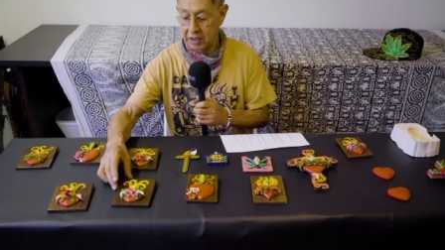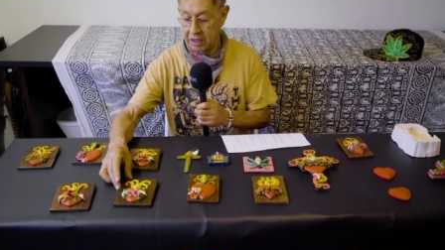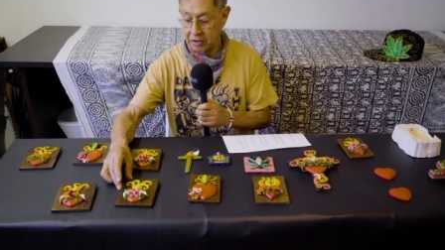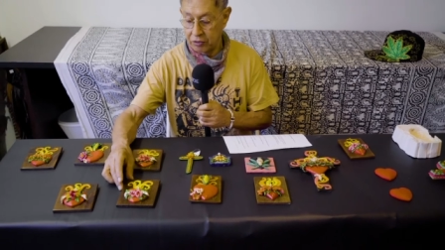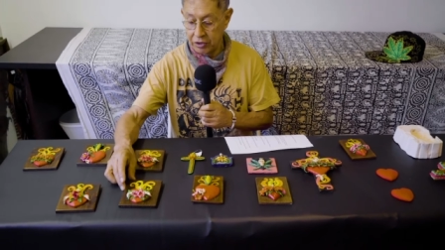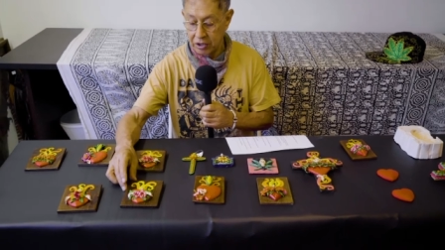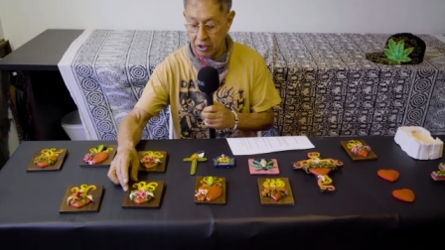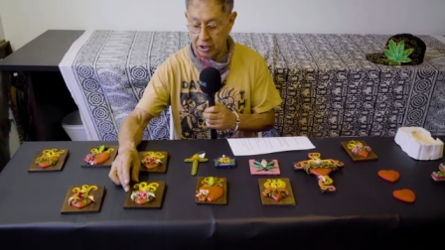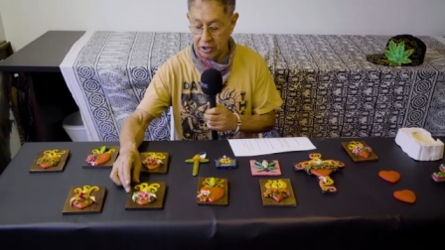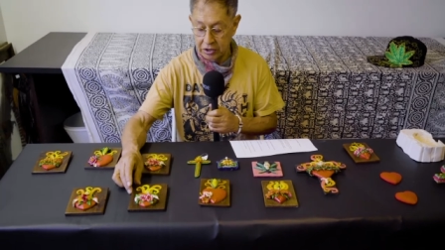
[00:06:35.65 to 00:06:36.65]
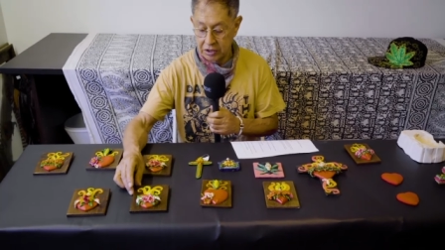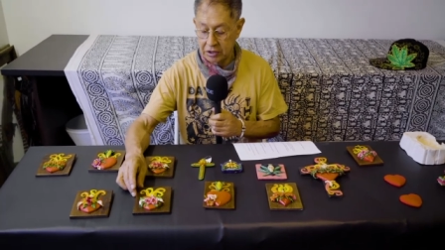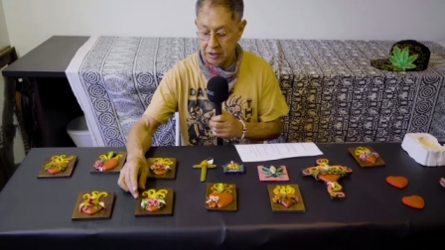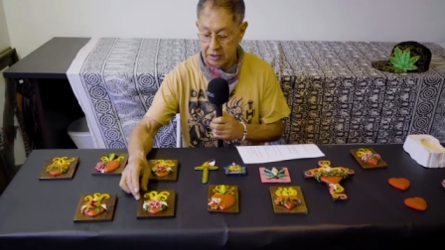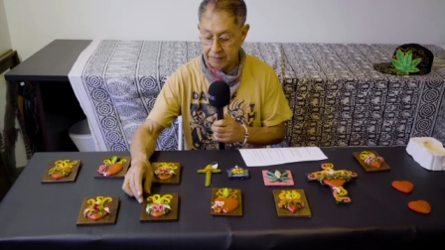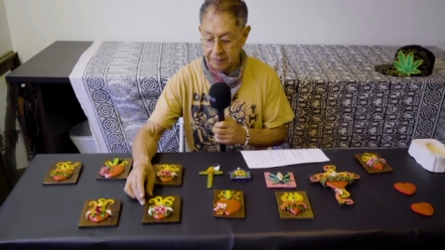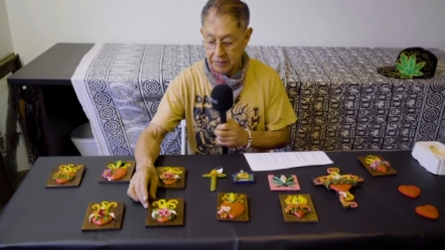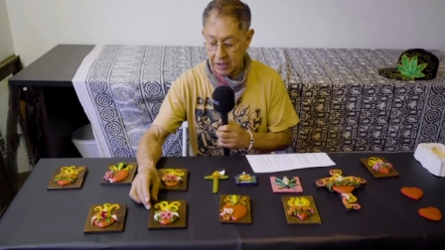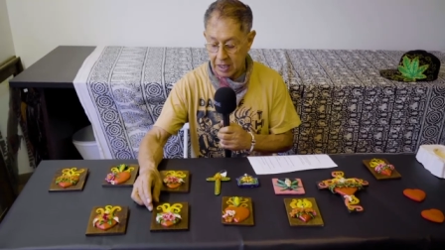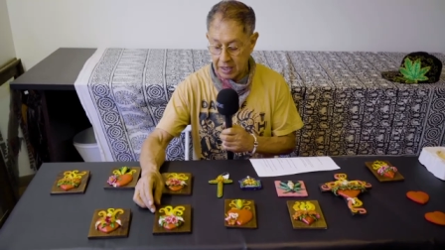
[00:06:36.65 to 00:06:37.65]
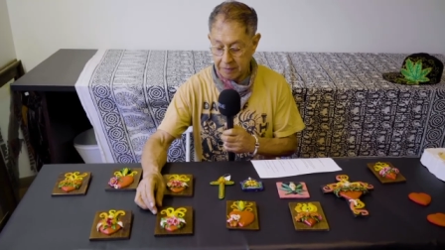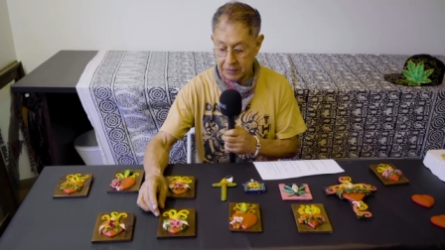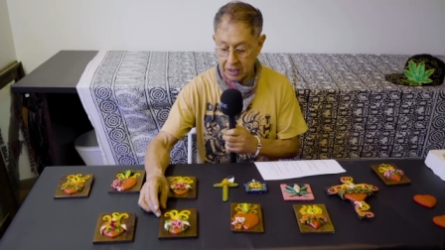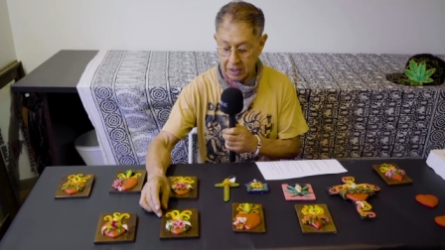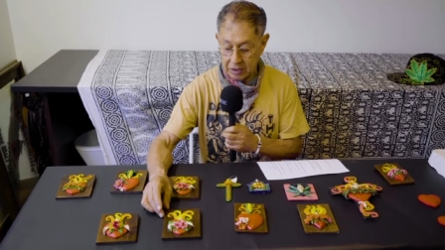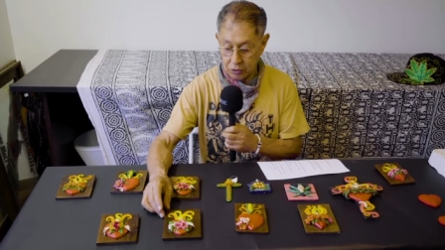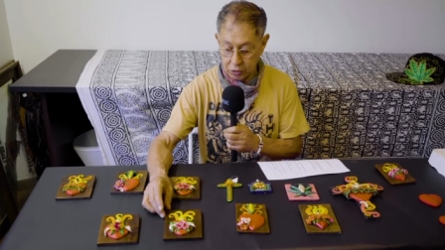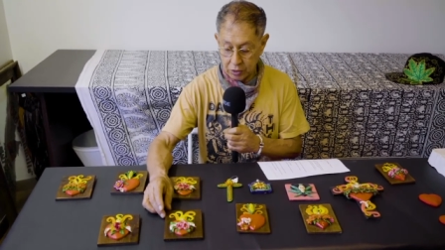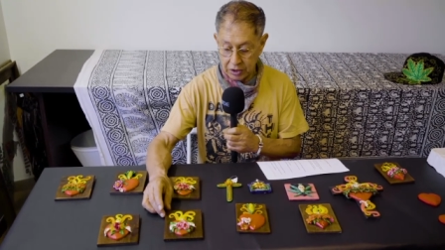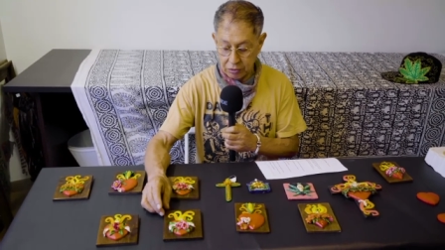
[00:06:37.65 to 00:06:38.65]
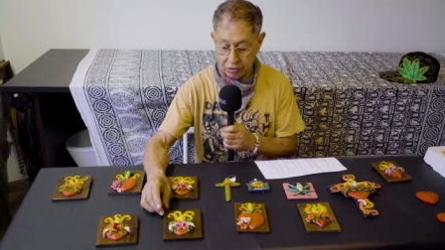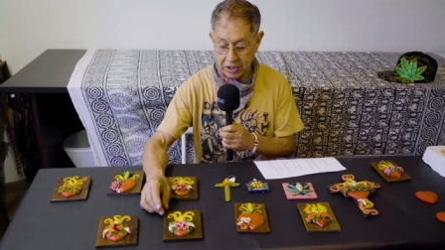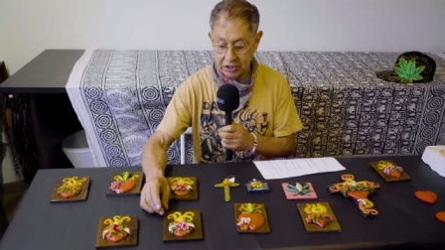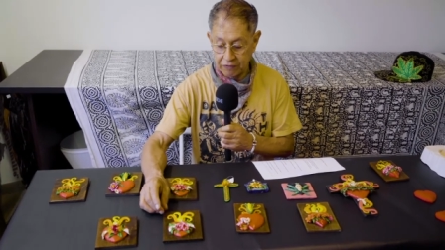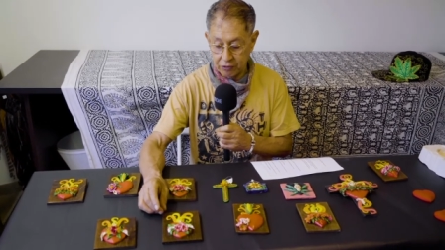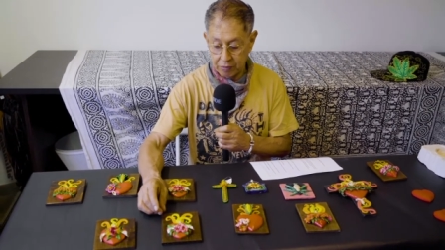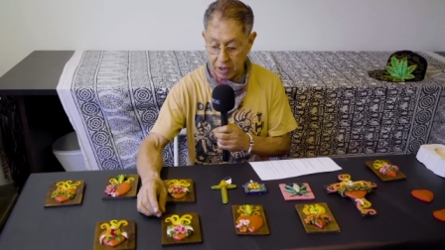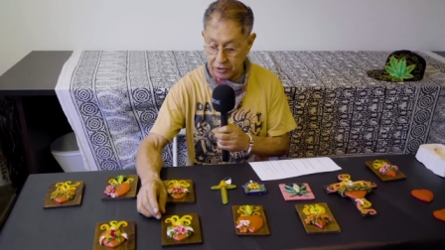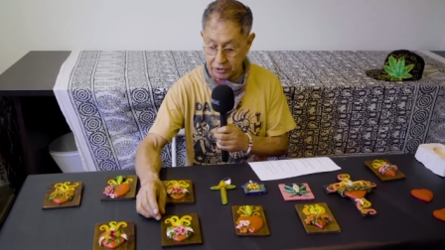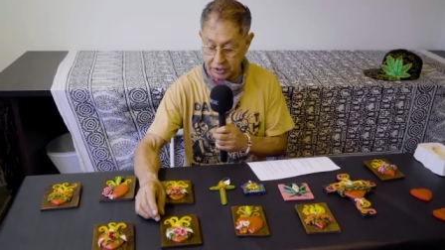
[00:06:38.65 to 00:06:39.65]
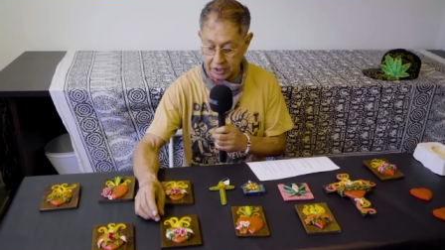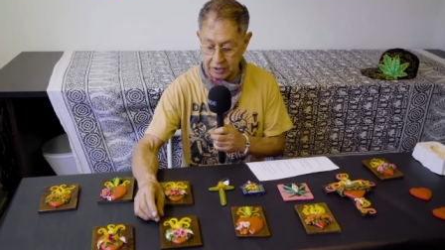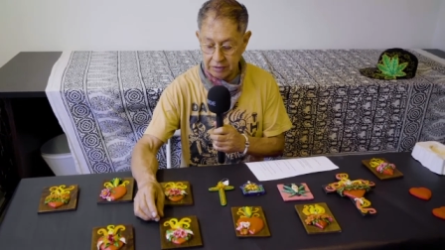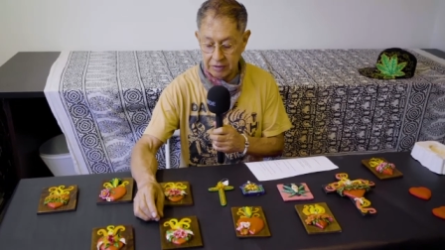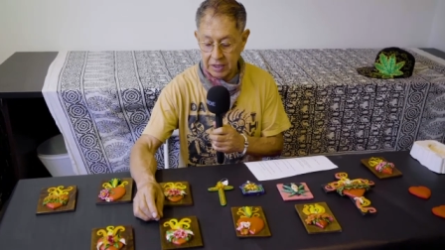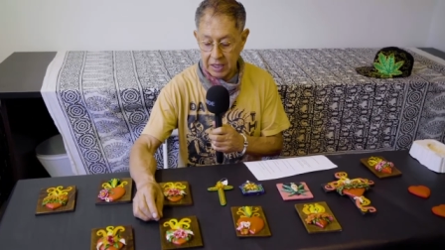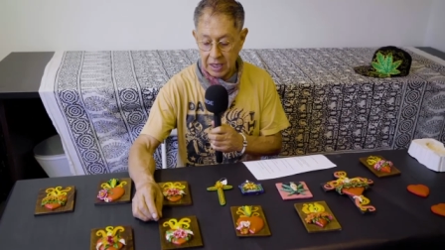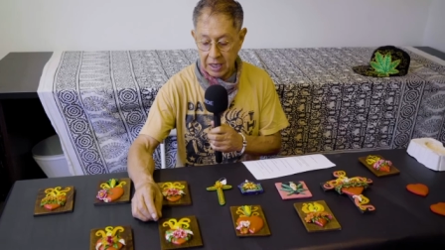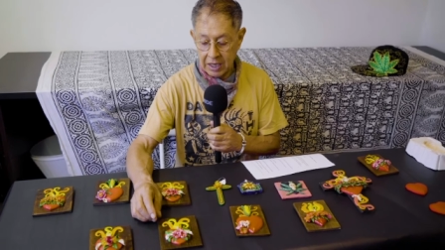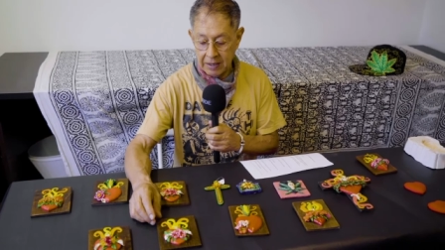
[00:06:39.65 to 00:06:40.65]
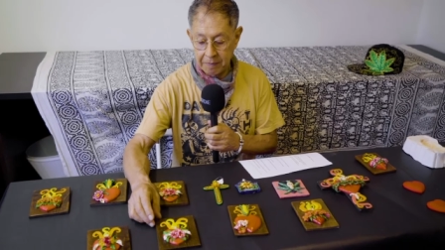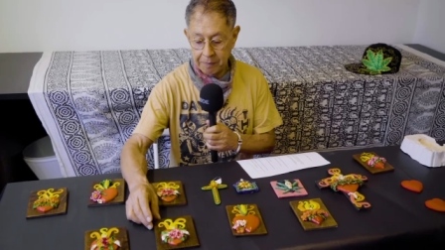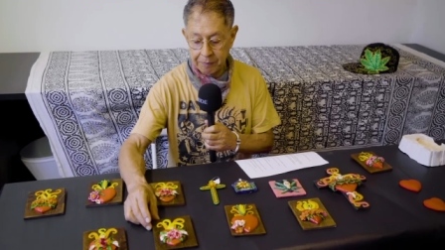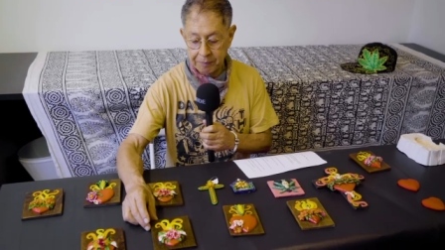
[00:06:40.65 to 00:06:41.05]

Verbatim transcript: another heart. I usually do this for Mother's Day. I